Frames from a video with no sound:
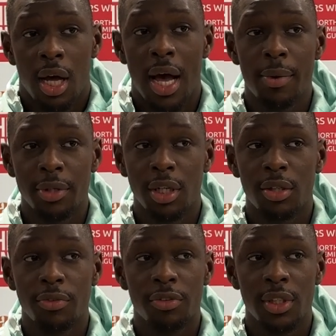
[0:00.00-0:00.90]
I want to
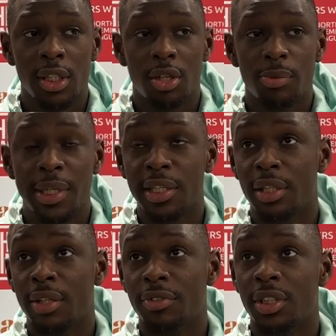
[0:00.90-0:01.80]
hopefully come in
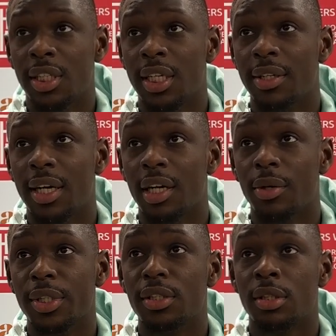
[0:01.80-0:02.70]
and obviously keep that
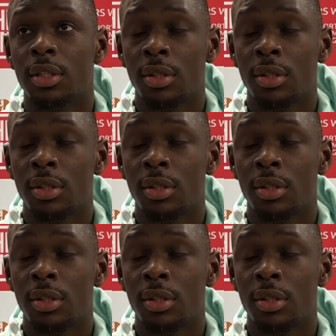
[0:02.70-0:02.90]
going.